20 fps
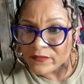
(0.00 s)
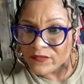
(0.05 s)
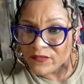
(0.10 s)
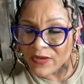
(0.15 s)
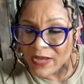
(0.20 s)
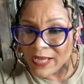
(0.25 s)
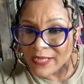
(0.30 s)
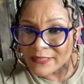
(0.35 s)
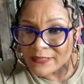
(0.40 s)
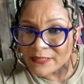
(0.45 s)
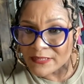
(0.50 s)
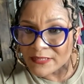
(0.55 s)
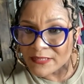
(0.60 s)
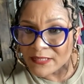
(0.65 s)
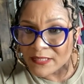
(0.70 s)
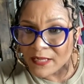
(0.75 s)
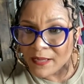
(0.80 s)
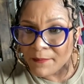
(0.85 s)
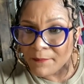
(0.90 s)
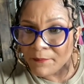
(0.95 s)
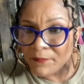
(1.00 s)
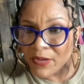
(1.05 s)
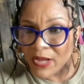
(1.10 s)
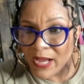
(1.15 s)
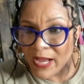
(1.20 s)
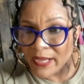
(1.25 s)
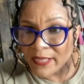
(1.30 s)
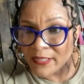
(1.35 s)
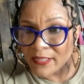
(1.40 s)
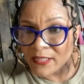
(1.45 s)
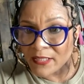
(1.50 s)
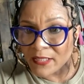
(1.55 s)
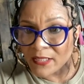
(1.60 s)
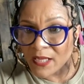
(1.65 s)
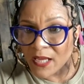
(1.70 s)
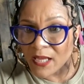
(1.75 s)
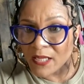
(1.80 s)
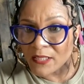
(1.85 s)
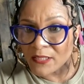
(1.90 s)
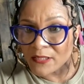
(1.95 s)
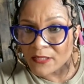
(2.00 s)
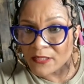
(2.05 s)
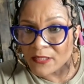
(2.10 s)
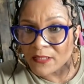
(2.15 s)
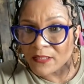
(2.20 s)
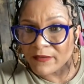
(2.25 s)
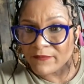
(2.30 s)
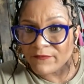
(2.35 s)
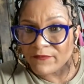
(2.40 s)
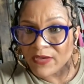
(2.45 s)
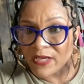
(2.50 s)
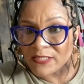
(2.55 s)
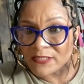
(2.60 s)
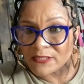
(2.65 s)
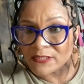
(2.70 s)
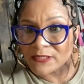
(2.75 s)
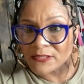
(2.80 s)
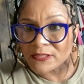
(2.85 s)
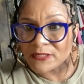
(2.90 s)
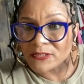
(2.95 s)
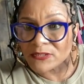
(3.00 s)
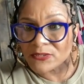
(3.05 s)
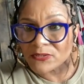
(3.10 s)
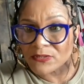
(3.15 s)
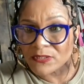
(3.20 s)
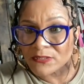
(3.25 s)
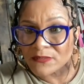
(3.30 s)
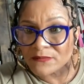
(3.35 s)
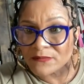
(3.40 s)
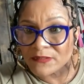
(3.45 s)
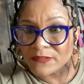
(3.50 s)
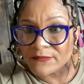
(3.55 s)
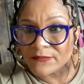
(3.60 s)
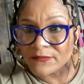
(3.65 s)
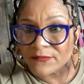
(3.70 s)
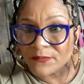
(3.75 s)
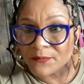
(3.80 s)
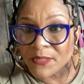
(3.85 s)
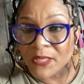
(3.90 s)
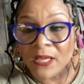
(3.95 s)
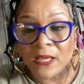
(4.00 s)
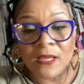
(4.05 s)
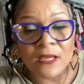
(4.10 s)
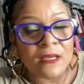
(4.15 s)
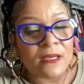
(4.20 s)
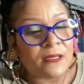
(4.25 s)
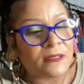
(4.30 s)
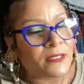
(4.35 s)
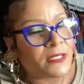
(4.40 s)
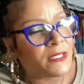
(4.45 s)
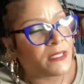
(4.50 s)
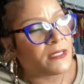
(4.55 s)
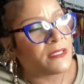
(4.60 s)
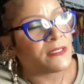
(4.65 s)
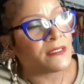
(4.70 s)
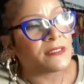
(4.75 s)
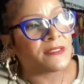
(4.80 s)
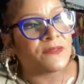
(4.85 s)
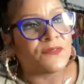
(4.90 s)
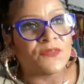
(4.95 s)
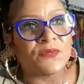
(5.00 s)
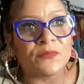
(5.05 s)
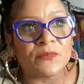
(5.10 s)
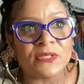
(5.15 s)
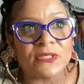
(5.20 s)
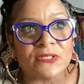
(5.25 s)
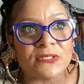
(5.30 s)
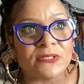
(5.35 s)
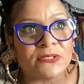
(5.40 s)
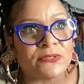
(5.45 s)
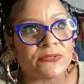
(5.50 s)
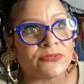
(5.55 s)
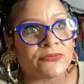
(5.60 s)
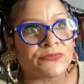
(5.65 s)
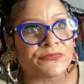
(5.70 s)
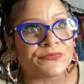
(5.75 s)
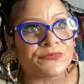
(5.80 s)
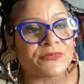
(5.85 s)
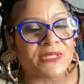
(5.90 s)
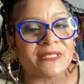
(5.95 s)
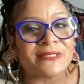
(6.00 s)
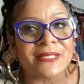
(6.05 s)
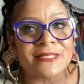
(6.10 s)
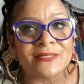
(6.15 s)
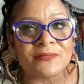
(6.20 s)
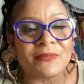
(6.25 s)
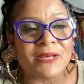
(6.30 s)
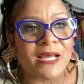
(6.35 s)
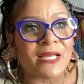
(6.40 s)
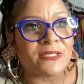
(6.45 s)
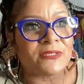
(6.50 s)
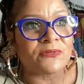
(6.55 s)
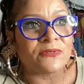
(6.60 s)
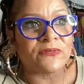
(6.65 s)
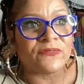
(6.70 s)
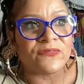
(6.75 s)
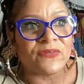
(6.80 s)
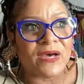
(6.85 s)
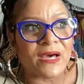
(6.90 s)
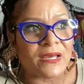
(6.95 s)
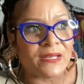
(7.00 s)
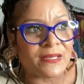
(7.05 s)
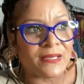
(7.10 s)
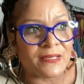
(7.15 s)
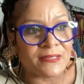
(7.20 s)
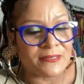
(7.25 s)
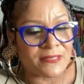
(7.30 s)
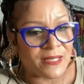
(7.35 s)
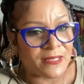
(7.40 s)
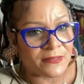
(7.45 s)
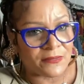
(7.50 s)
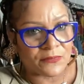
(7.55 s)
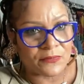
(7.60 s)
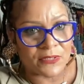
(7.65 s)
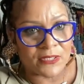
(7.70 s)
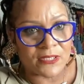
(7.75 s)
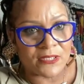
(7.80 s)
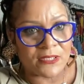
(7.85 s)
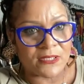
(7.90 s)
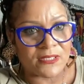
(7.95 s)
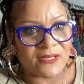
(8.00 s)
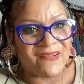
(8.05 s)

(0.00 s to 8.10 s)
Finding, buying, and looking at fashion as a stress reliever for me. It is for me too. That's why I do it five days out the week.